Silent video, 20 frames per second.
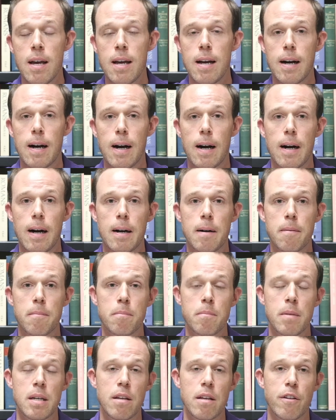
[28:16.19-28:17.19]

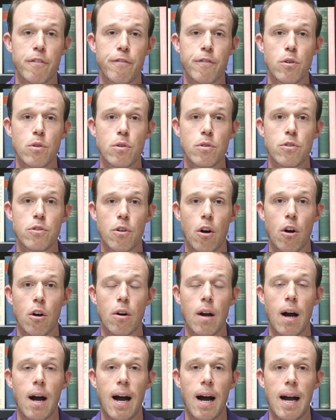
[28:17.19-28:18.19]
Many of the foods
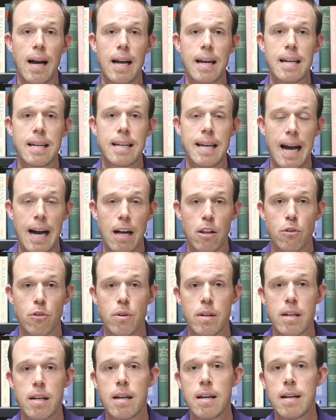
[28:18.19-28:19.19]
are high
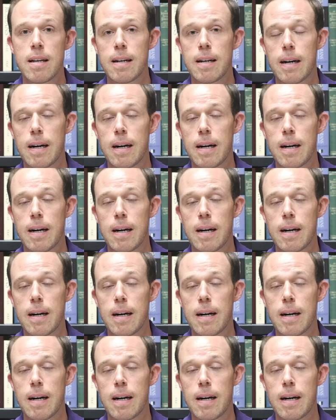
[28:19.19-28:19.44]
calorie.